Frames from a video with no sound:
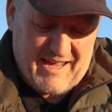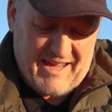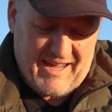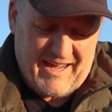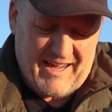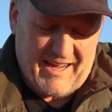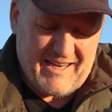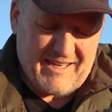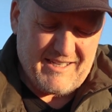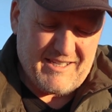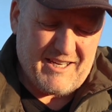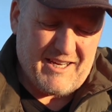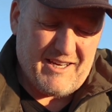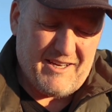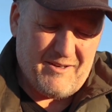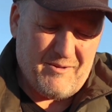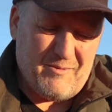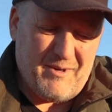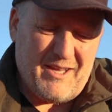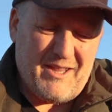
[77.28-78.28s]
and
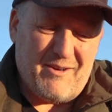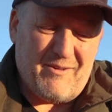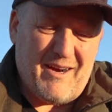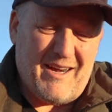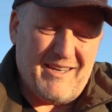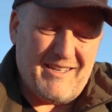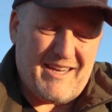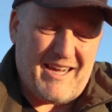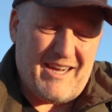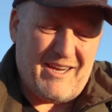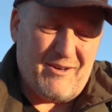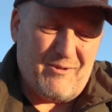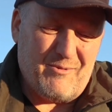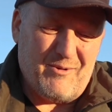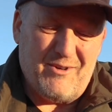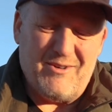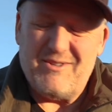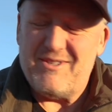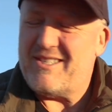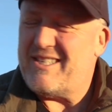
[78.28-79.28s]
where there aren't
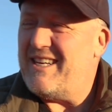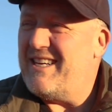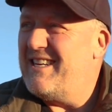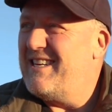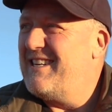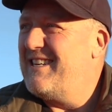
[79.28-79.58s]
kangaroos,